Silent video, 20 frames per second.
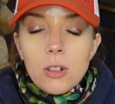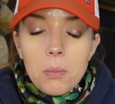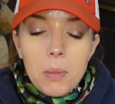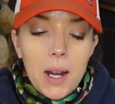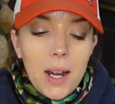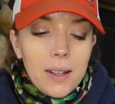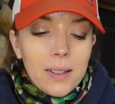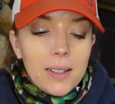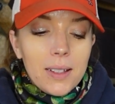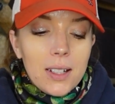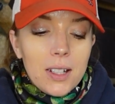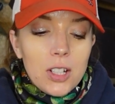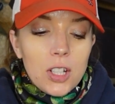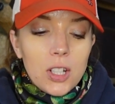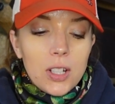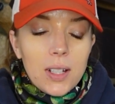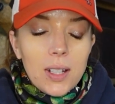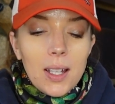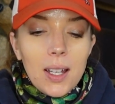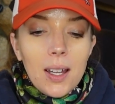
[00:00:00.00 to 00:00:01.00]

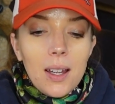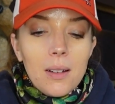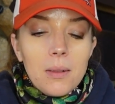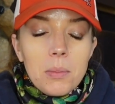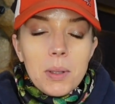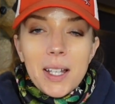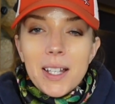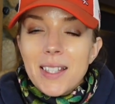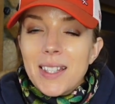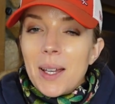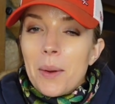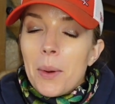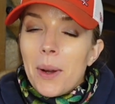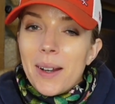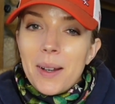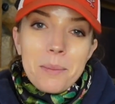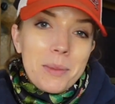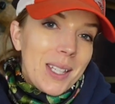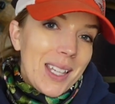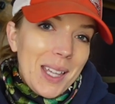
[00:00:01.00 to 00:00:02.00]
mileage and because I
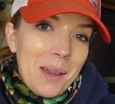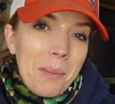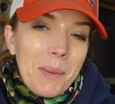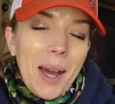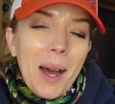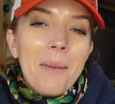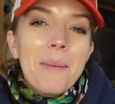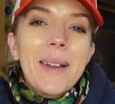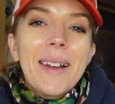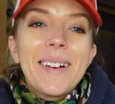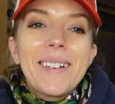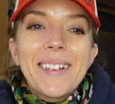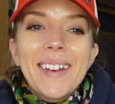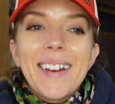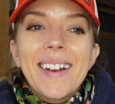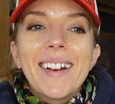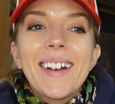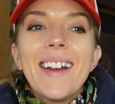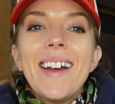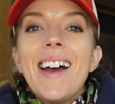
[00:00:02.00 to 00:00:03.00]
want him to keep coming out
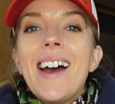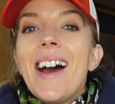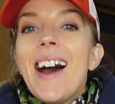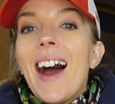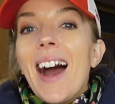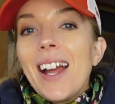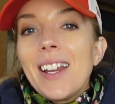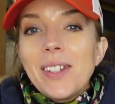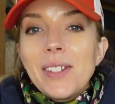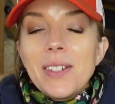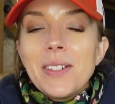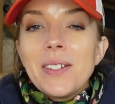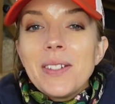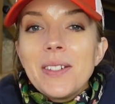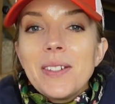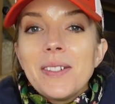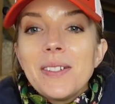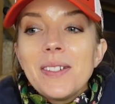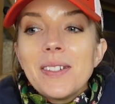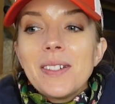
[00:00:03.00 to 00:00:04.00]
here, I
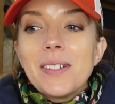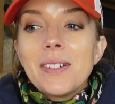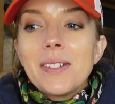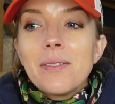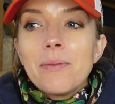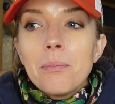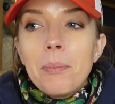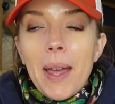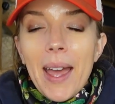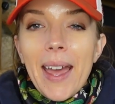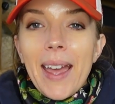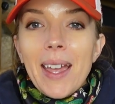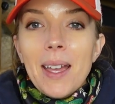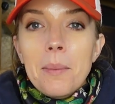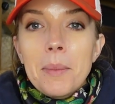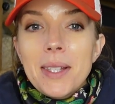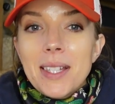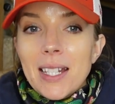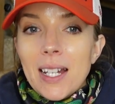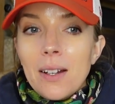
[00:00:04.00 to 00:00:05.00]
do pay
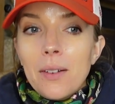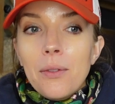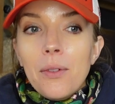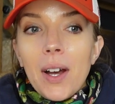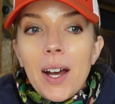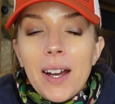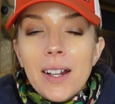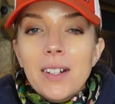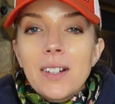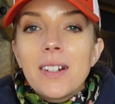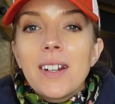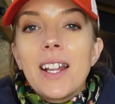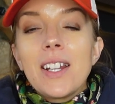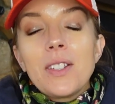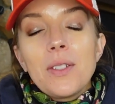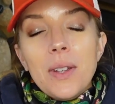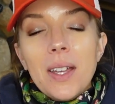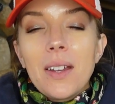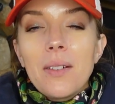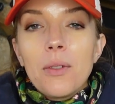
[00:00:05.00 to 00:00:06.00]
him instead of 100, I
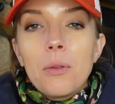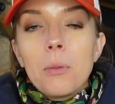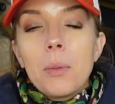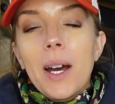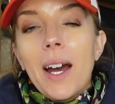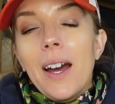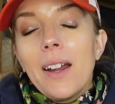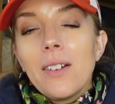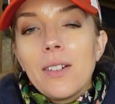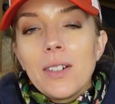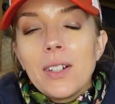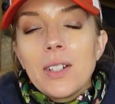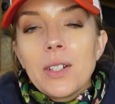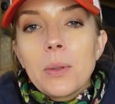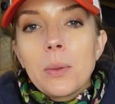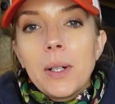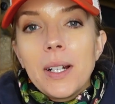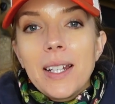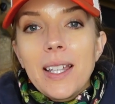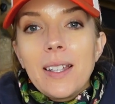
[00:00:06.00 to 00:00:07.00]
do give him
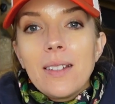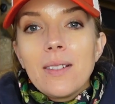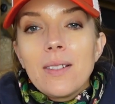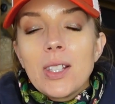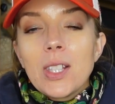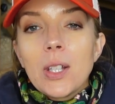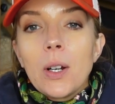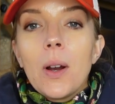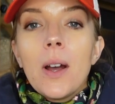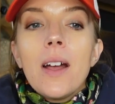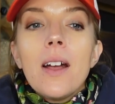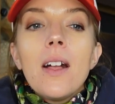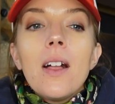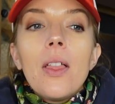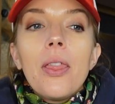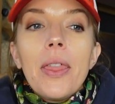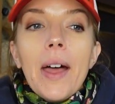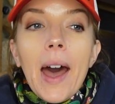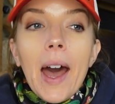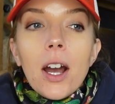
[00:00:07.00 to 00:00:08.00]
120. So
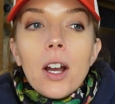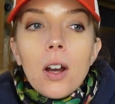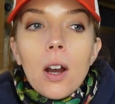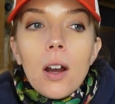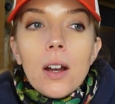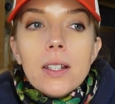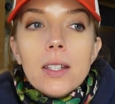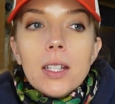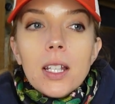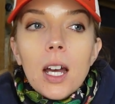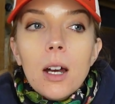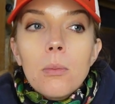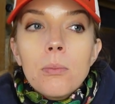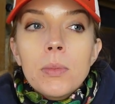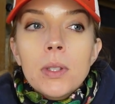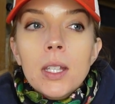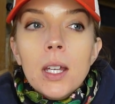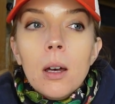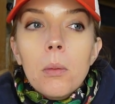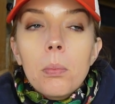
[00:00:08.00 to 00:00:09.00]
that cost
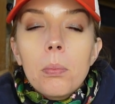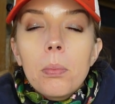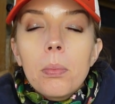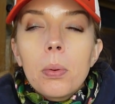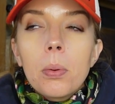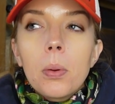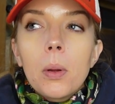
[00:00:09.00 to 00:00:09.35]
comes up